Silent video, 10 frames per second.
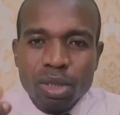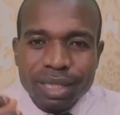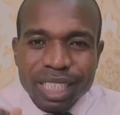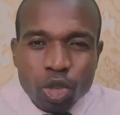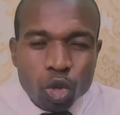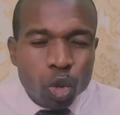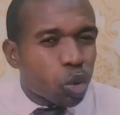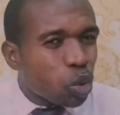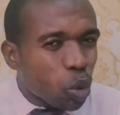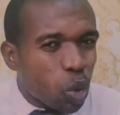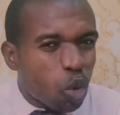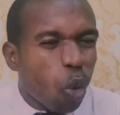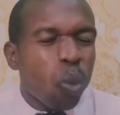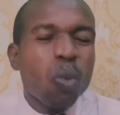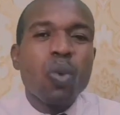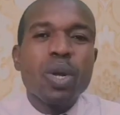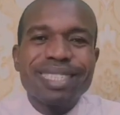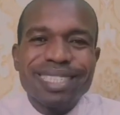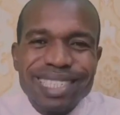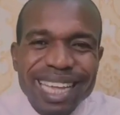the truth you know will
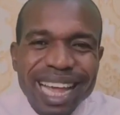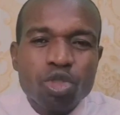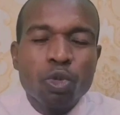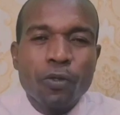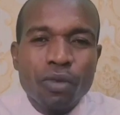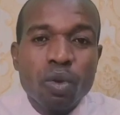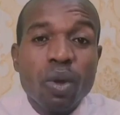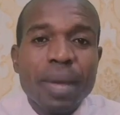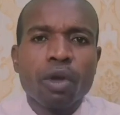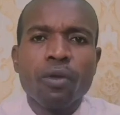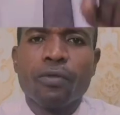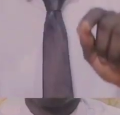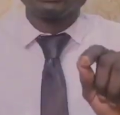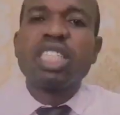set you free, will make you free.